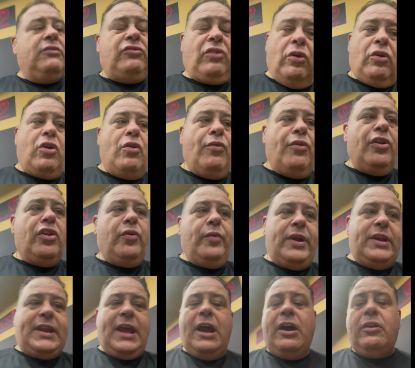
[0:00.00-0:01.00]
Don't go all the
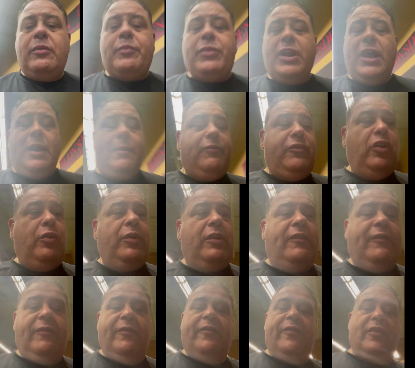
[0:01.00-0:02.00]
way down, but I am doing
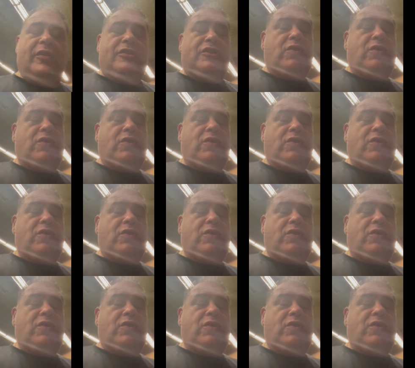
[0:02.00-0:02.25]
full